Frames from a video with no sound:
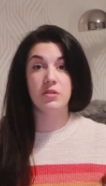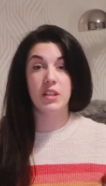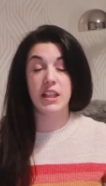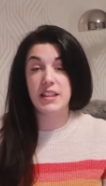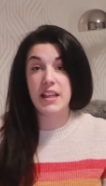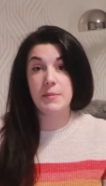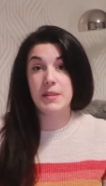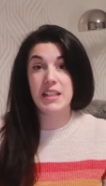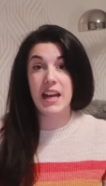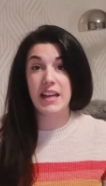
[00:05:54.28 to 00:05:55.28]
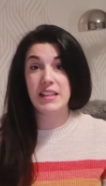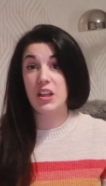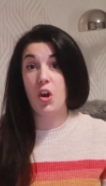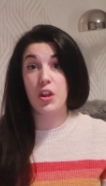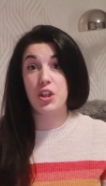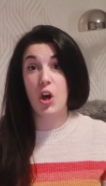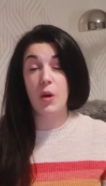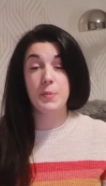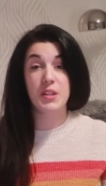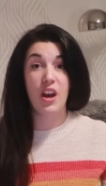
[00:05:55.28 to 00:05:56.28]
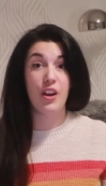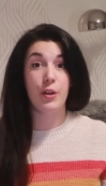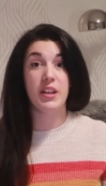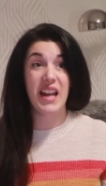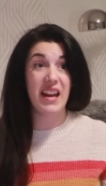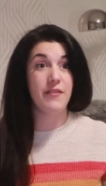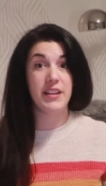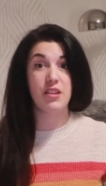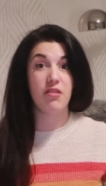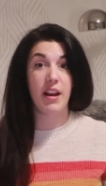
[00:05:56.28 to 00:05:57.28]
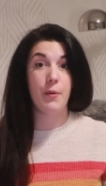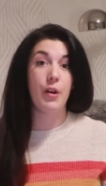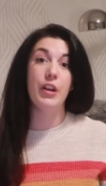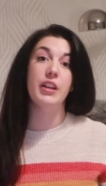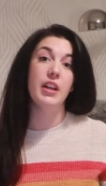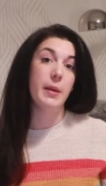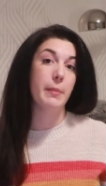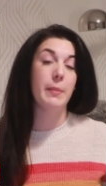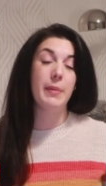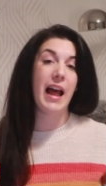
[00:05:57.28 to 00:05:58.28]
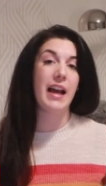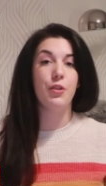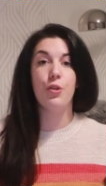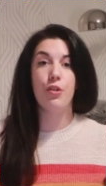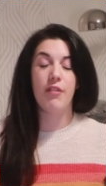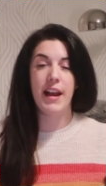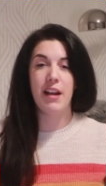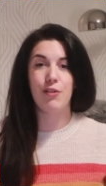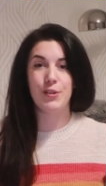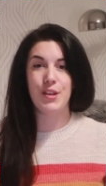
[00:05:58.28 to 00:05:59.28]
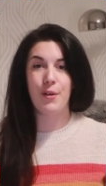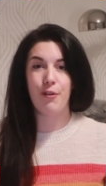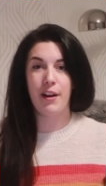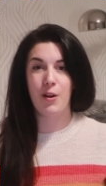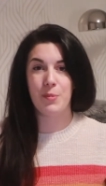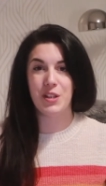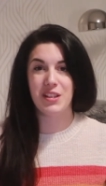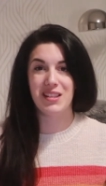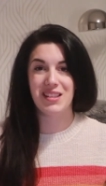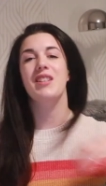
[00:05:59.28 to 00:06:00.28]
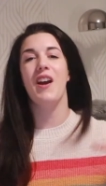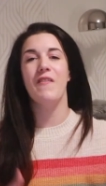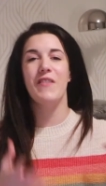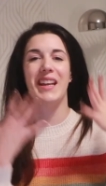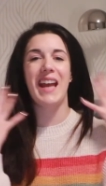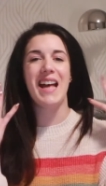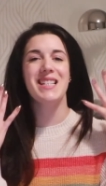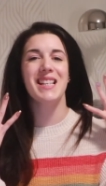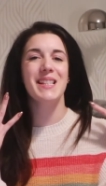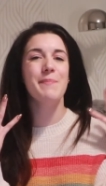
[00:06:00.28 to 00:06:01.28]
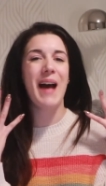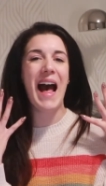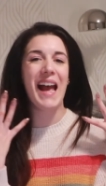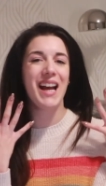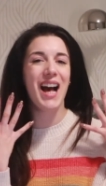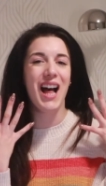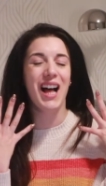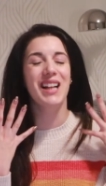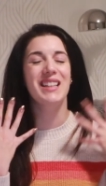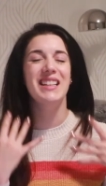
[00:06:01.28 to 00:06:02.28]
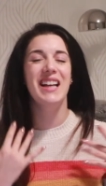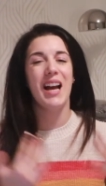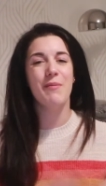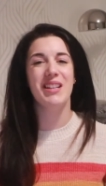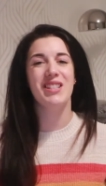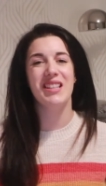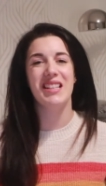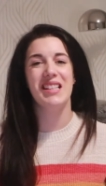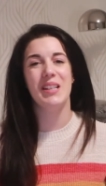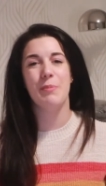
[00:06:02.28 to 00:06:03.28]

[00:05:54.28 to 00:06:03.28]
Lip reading: assessment days and got the job, so navy's a great one, but black or grey are also great options. Don't forget to smile! I mentioned this in a